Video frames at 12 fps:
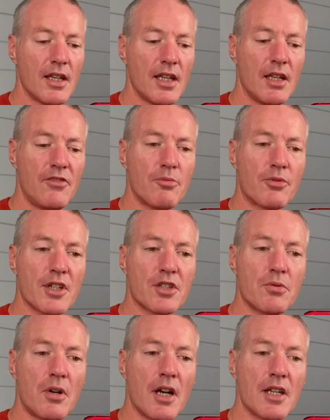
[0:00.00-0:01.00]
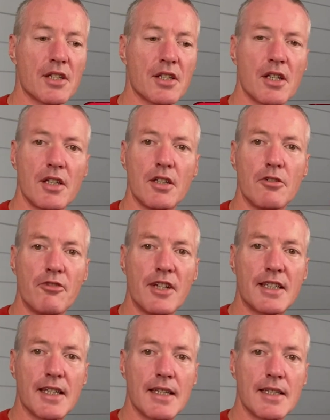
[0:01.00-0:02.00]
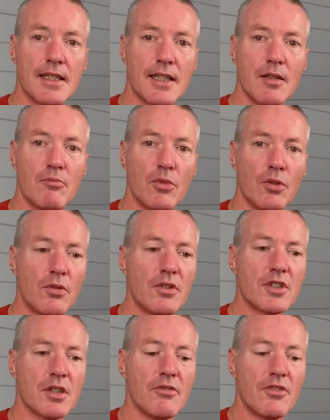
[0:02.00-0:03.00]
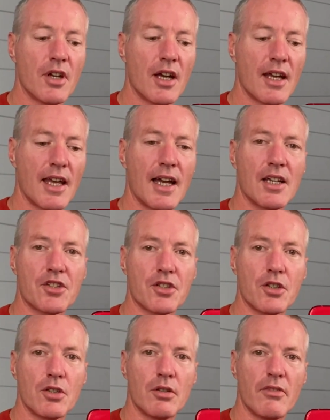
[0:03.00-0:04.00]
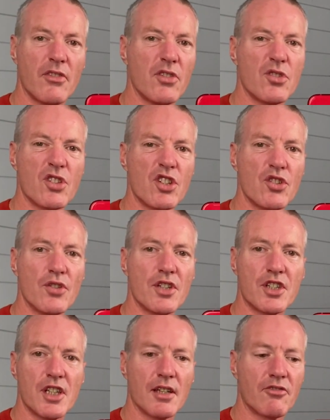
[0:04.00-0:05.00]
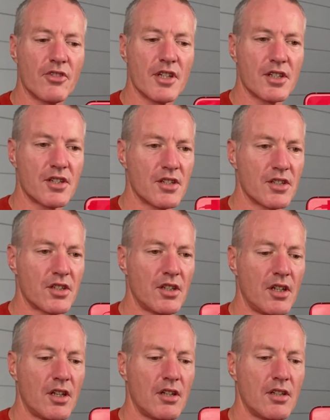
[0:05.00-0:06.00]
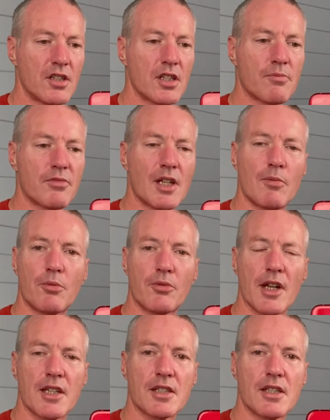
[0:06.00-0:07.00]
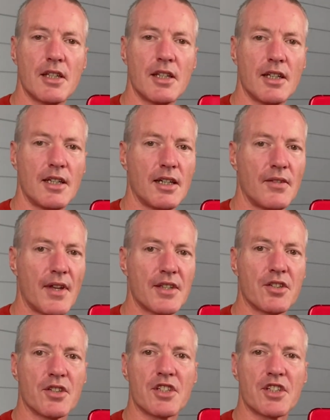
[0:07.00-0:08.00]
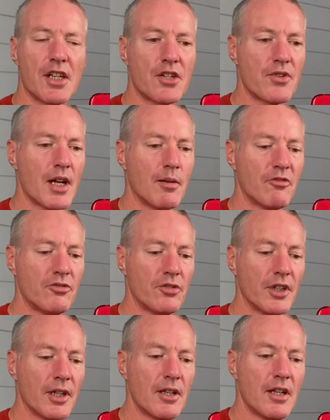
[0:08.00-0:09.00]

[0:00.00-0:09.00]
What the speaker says: If you press twice, you recenter the gimbal. So if you're out askew, if you've used the joystick for instance, just double press and that's going to center it up for you.